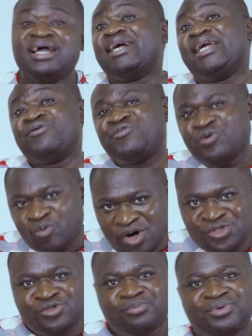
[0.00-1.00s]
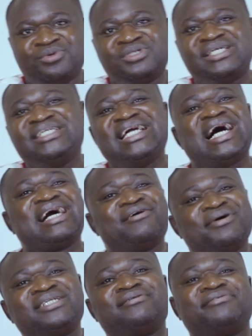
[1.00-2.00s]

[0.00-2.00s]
If you want to build a great